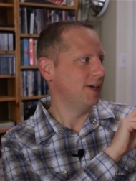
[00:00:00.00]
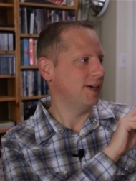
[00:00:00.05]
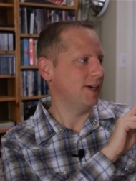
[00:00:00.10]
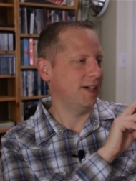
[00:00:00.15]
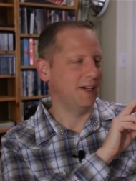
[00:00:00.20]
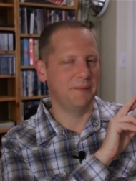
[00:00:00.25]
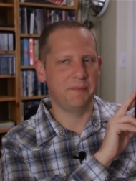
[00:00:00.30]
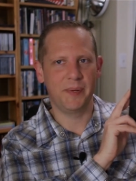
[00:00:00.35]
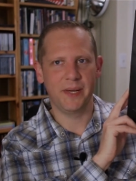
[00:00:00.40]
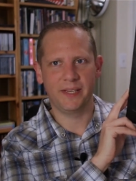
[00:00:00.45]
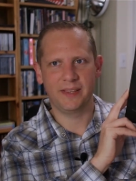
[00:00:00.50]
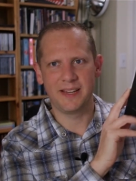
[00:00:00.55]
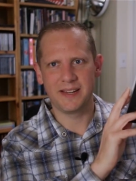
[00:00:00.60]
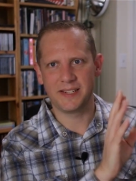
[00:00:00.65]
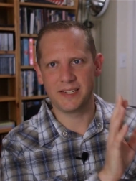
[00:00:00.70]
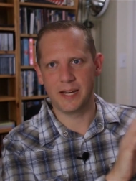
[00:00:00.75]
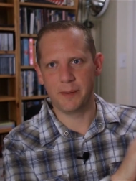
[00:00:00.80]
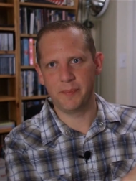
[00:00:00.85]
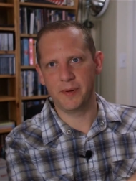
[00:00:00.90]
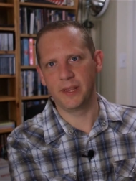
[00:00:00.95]
uh, picked
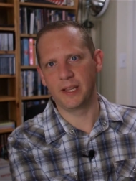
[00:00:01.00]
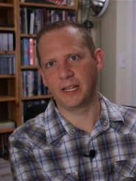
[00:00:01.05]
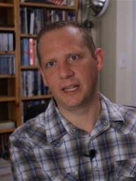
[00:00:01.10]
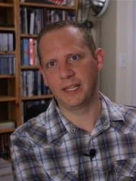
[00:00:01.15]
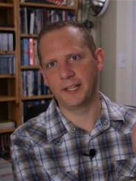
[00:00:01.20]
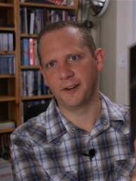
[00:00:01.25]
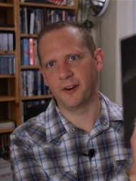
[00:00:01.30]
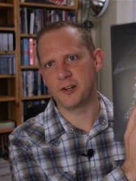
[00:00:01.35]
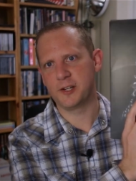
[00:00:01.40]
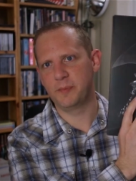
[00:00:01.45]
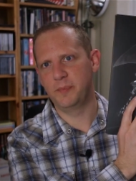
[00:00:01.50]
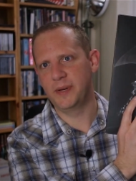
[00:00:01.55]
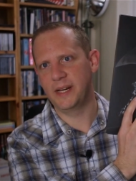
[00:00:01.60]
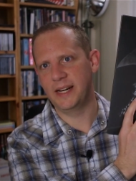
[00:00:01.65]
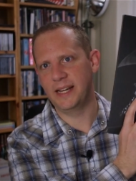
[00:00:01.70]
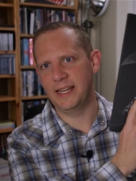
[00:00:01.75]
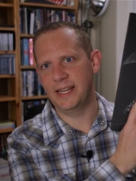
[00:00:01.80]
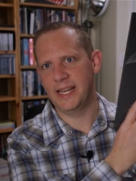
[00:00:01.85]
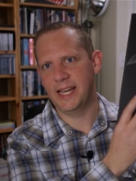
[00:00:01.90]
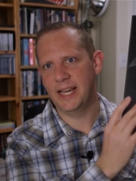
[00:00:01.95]
this up in the clearance
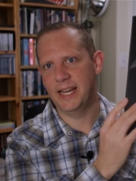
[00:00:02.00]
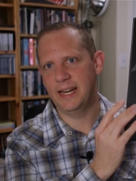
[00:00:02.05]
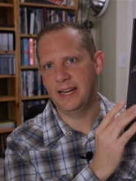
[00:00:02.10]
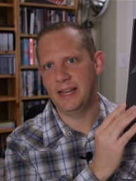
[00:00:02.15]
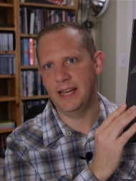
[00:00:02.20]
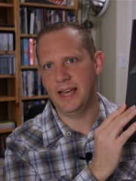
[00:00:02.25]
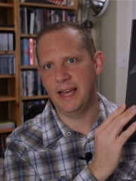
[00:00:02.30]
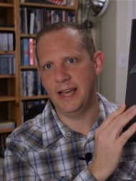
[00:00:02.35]
bin again